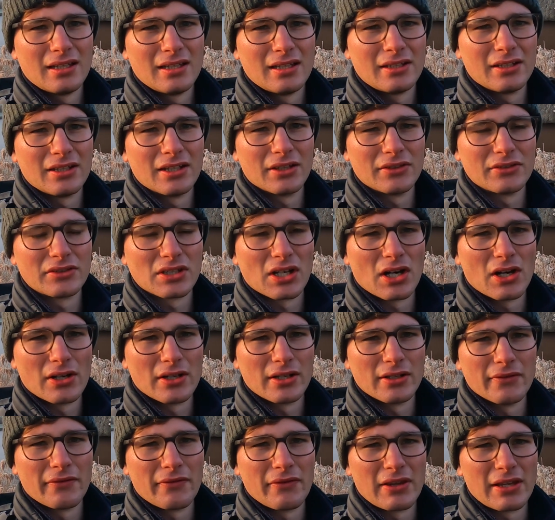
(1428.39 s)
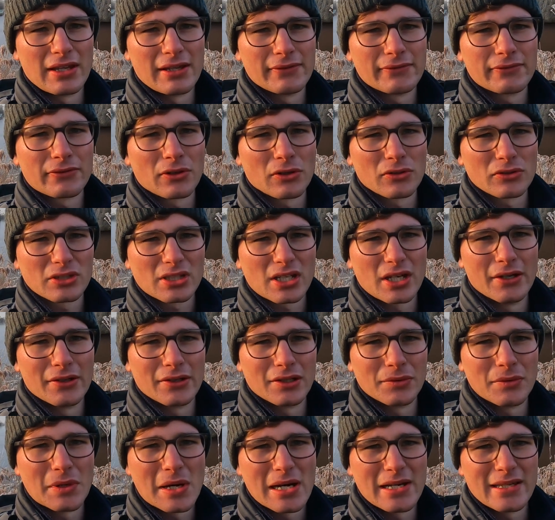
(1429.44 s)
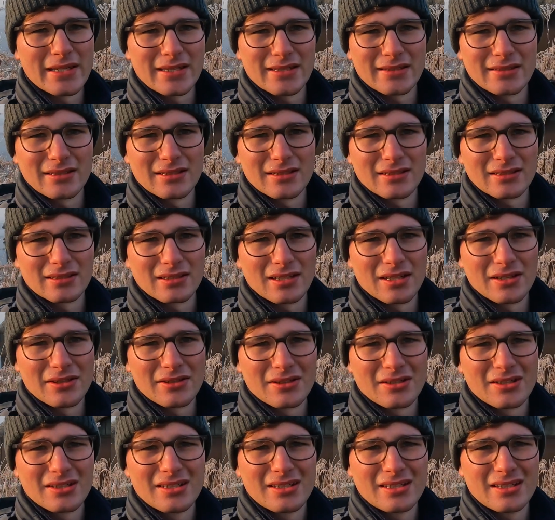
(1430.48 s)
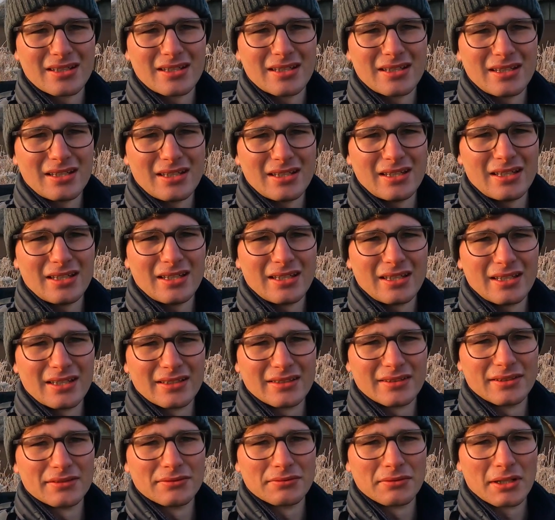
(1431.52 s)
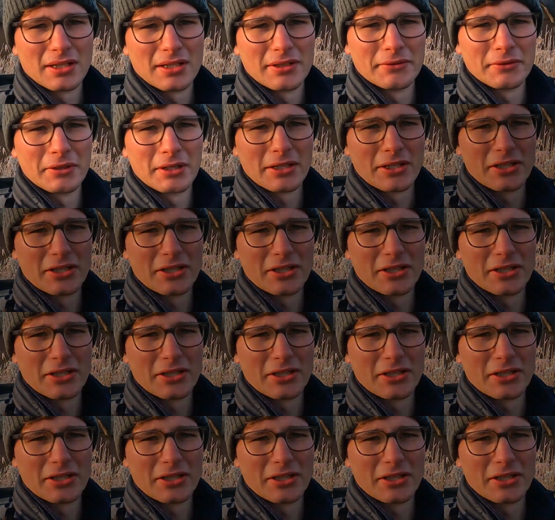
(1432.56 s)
no sign of the frost going away either, so this is really